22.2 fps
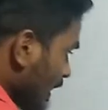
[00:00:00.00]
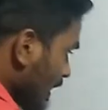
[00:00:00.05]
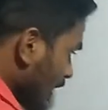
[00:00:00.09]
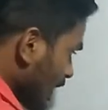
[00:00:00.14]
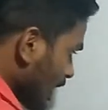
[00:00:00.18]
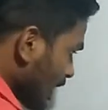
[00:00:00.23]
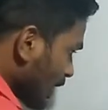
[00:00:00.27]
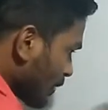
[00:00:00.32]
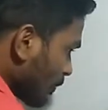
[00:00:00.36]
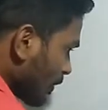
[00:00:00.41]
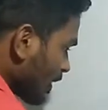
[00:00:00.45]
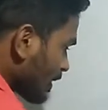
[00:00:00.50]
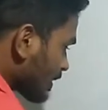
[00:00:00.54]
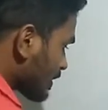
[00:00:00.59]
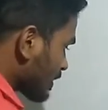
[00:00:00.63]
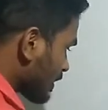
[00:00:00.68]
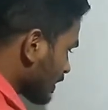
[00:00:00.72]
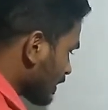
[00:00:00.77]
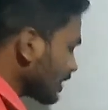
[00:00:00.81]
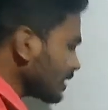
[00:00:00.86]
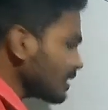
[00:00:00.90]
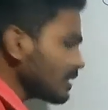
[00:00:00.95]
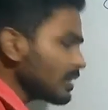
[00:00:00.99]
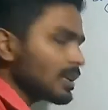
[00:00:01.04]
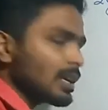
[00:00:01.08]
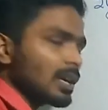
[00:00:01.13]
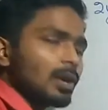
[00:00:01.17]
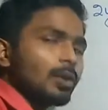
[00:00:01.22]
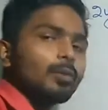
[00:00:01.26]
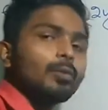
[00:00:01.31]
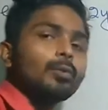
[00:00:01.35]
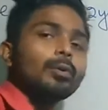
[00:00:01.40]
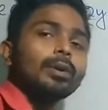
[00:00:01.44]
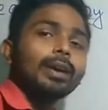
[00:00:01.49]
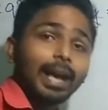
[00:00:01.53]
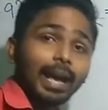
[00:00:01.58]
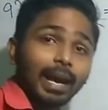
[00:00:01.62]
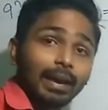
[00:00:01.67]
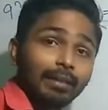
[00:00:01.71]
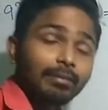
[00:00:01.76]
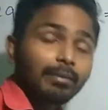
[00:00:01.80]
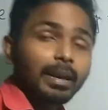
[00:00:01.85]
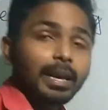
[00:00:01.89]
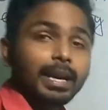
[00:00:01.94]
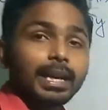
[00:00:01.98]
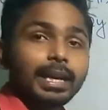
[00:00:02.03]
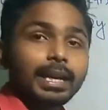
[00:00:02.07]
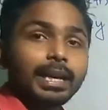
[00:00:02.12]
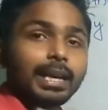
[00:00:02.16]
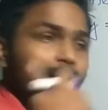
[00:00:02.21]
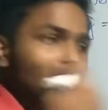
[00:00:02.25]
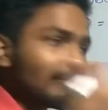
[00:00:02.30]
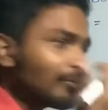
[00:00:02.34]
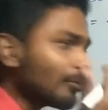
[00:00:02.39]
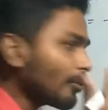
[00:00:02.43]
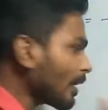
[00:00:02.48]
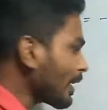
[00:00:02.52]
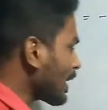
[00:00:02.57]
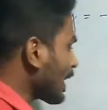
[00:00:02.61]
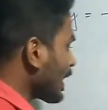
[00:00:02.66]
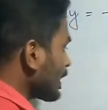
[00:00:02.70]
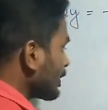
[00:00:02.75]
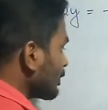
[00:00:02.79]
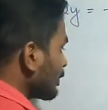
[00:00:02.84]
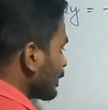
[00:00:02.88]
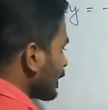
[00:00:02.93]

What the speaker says: equation we have infinite